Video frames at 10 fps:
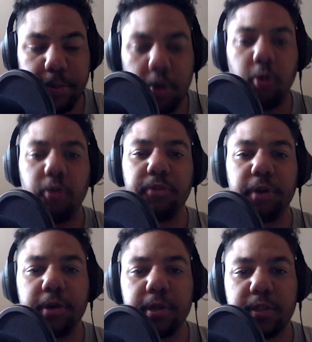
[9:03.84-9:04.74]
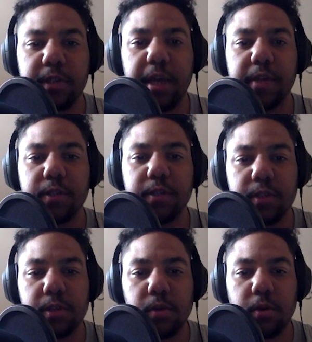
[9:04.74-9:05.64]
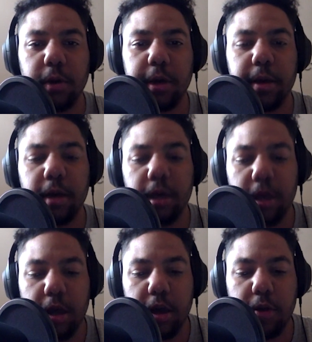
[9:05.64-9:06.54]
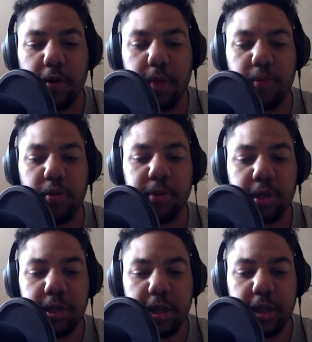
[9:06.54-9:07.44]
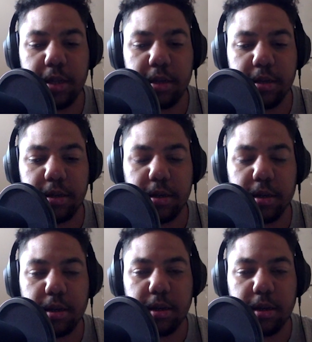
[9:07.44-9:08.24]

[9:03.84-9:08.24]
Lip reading: core focus, text is still quite prominent in